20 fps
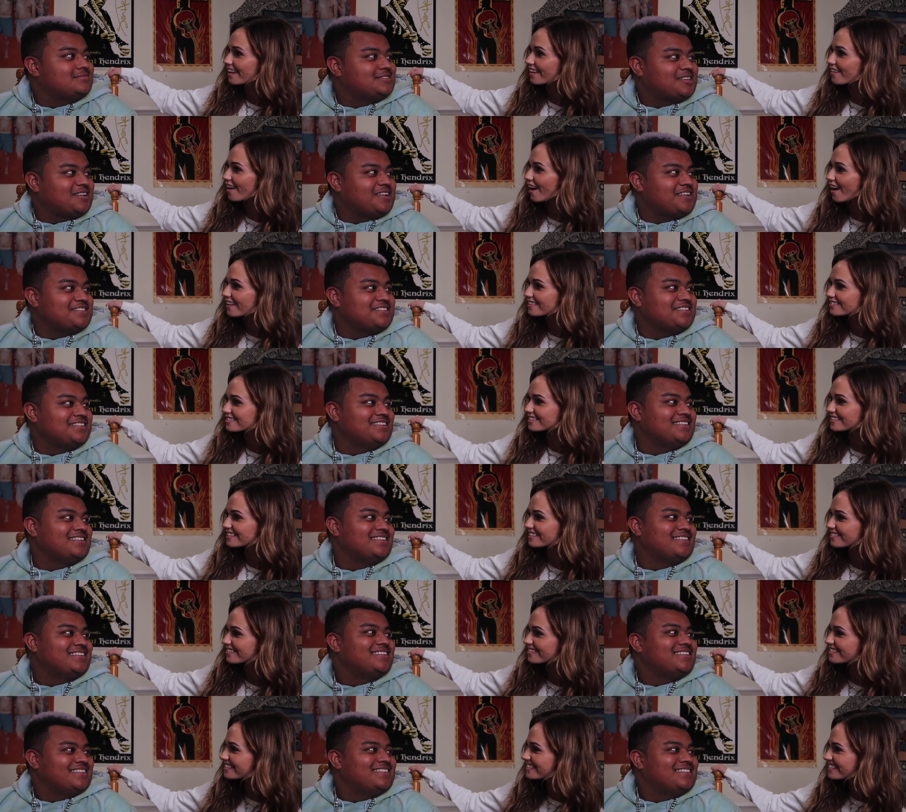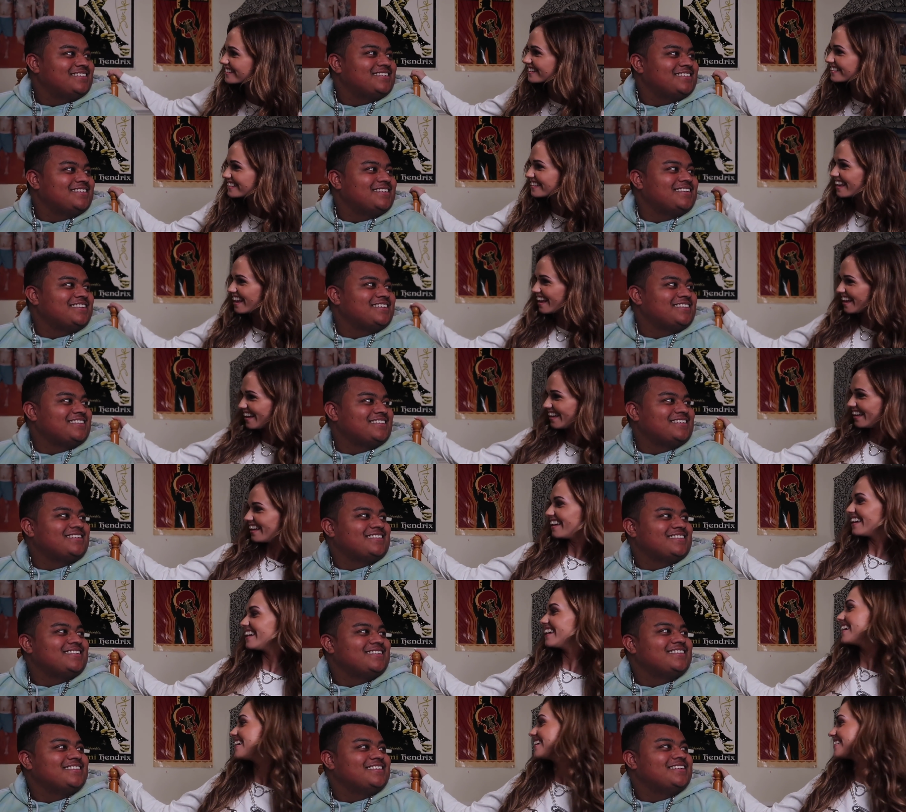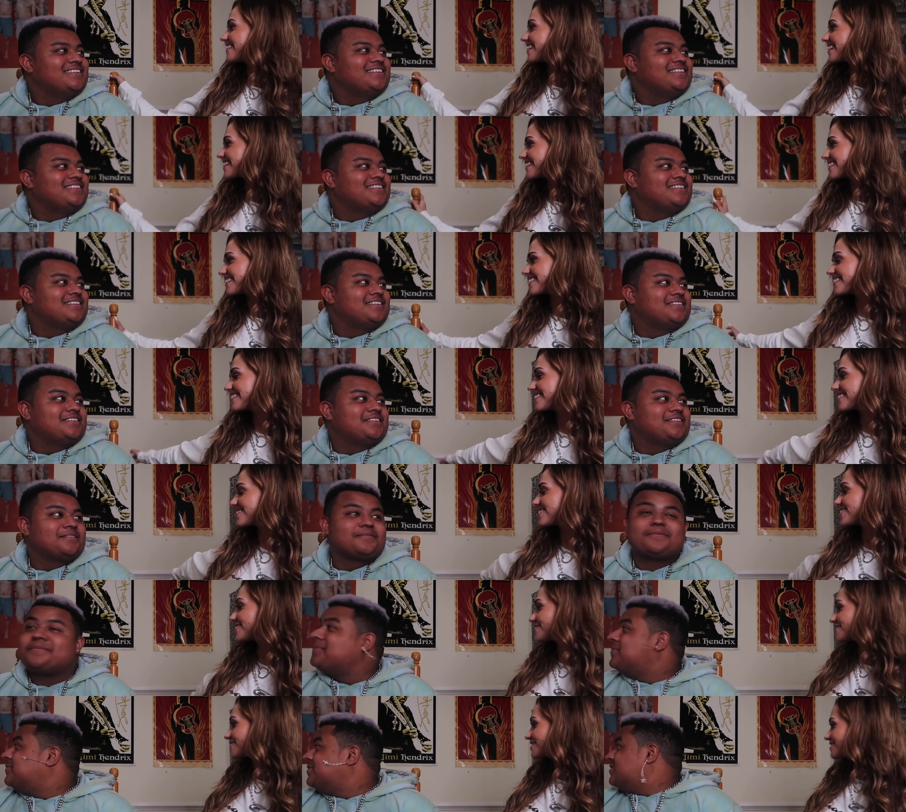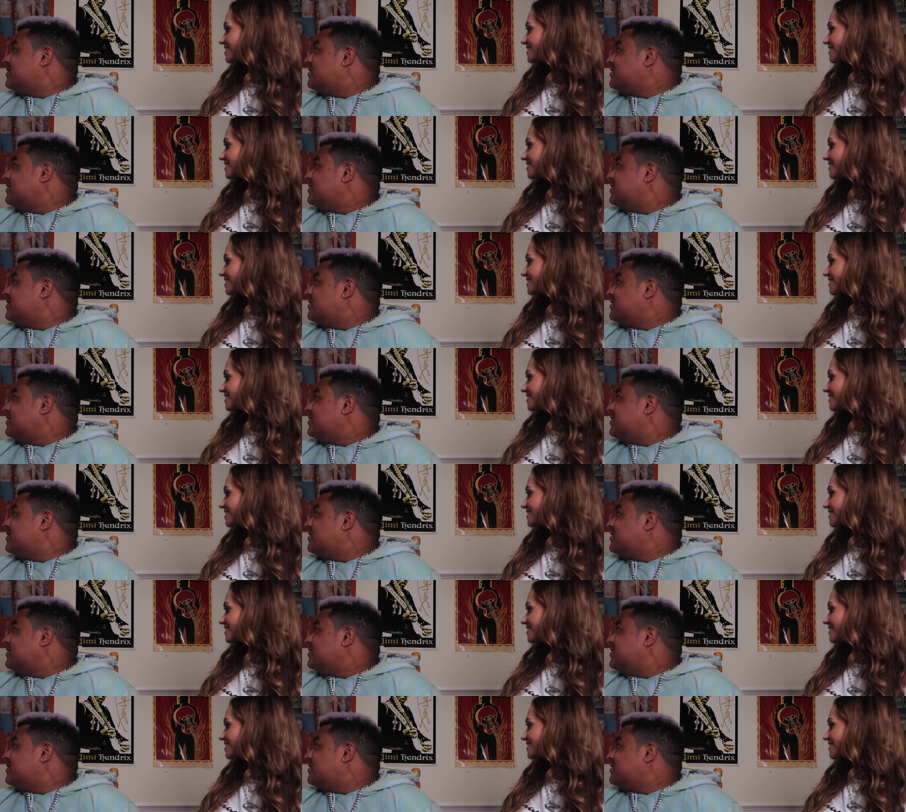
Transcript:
Speaker 1: Yeah, the hydrating one. Yeah. And then what else